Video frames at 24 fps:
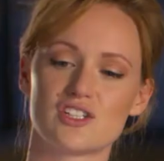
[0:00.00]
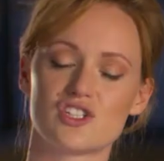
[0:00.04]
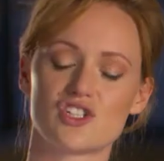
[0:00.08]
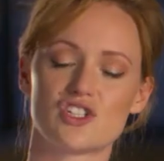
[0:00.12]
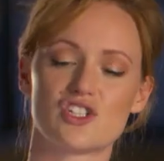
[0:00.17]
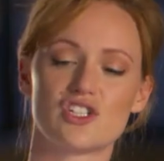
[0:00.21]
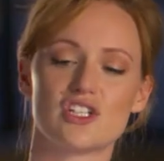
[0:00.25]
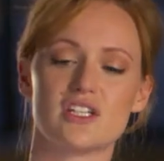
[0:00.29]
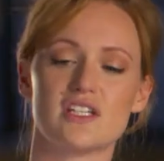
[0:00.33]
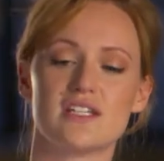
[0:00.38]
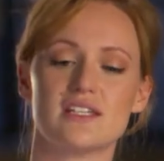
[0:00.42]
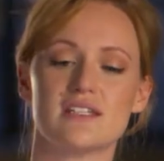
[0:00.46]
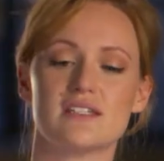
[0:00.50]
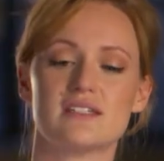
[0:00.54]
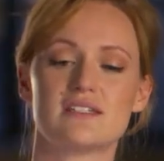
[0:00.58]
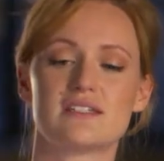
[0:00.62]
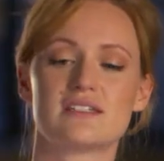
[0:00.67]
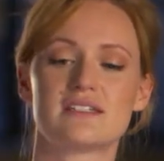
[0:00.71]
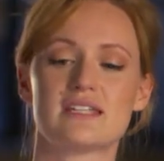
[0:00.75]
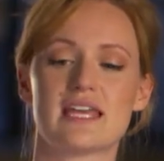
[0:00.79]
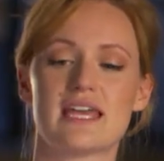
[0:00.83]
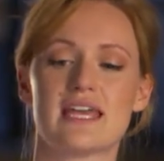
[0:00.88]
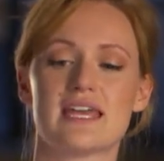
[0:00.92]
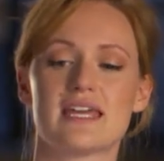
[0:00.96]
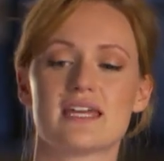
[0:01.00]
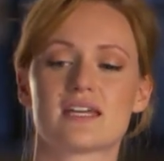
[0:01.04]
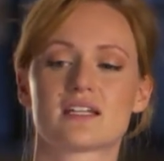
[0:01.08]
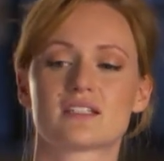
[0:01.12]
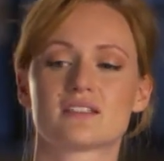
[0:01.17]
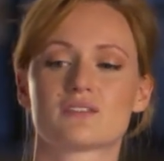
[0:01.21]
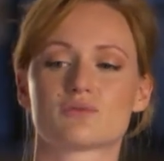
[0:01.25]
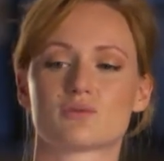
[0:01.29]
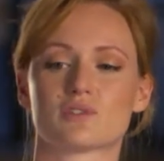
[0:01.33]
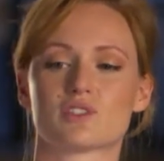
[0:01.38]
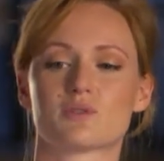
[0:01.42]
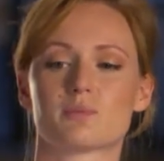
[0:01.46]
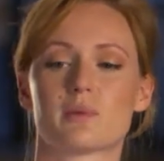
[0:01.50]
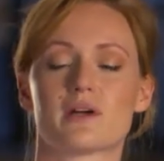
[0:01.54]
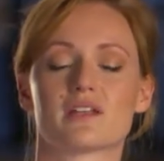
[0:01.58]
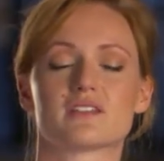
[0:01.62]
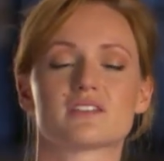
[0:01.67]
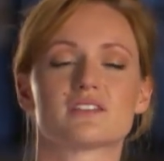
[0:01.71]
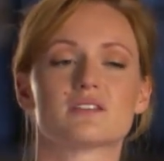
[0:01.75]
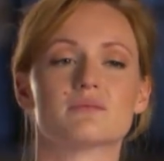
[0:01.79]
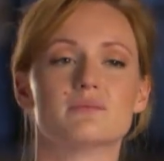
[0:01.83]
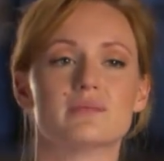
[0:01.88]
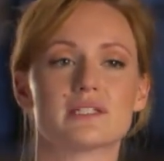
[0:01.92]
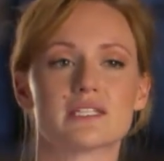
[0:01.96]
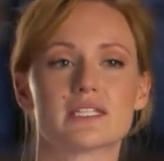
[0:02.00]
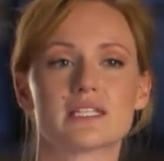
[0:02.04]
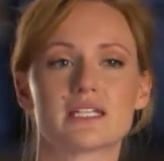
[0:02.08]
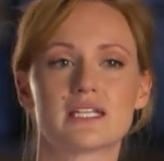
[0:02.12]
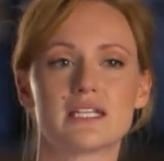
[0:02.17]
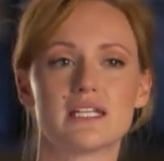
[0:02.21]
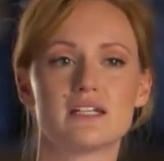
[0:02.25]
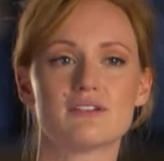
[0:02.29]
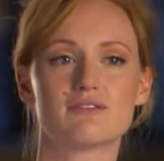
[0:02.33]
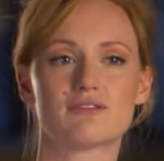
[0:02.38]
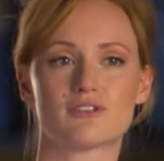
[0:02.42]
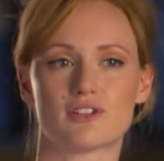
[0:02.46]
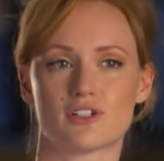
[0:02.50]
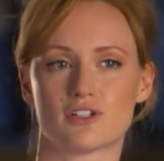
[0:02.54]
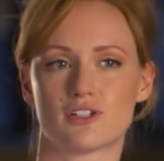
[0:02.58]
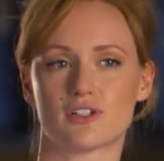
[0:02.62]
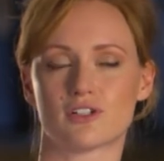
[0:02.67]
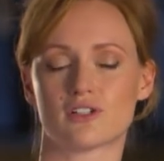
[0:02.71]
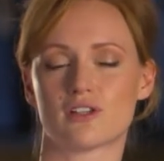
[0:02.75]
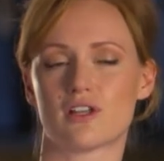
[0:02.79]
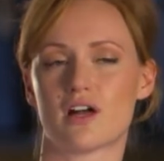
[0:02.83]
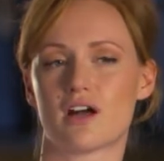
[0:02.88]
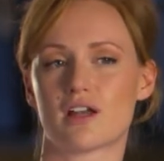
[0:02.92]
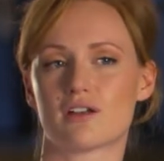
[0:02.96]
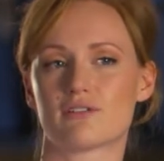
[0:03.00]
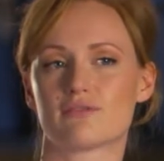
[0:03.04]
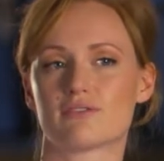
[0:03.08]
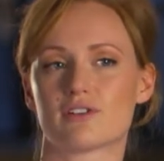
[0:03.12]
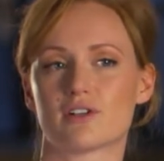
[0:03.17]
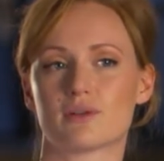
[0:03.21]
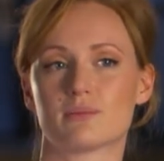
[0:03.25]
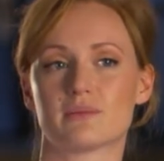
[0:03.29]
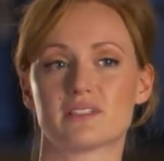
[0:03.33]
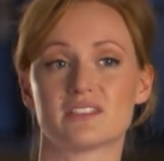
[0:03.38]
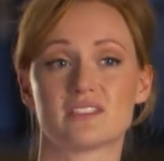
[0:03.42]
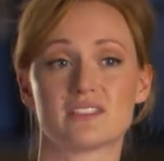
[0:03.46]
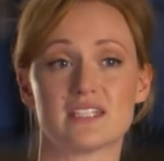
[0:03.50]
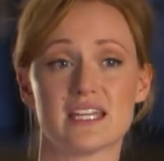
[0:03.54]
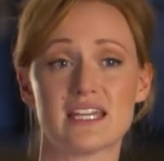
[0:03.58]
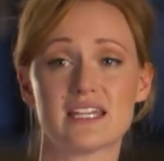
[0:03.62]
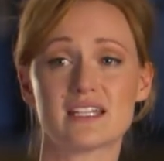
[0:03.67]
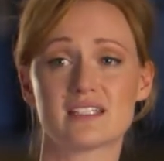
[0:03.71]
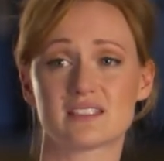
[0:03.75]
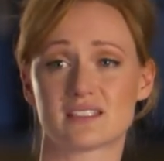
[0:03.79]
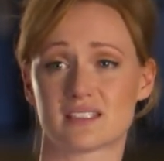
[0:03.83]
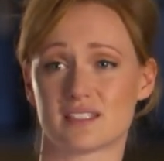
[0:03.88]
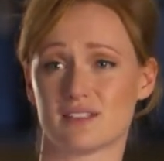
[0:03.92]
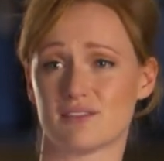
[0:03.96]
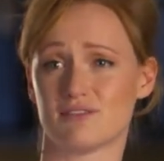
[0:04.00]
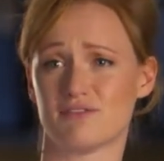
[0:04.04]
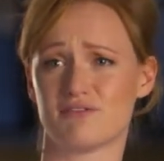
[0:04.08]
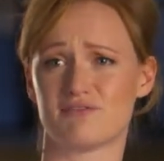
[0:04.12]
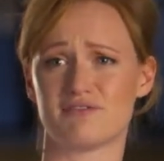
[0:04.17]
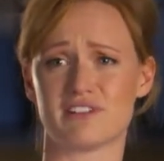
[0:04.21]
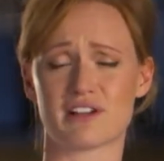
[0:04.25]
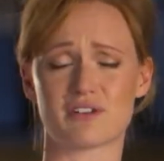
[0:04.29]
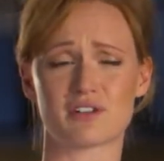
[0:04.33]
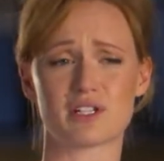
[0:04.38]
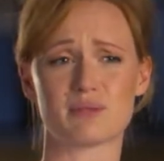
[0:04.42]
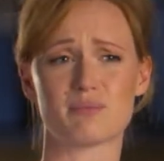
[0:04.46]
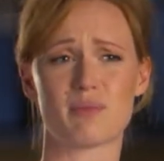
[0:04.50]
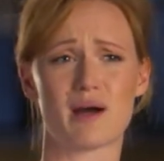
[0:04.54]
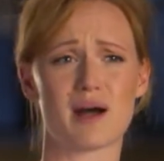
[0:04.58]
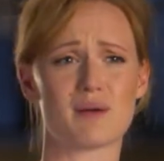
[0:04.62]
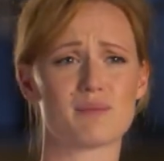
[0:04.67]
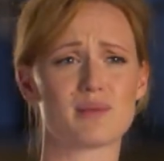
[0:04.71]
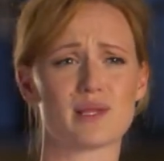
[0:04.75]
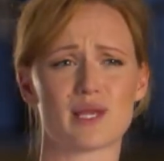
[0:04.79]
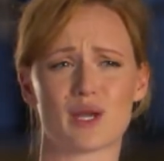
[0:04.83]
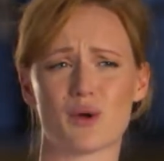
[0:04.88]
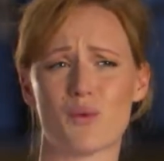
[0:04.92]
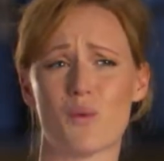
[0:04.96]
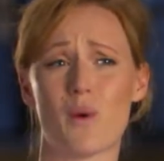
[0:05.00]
She takes responsibility for a lot of her mistakes in a very public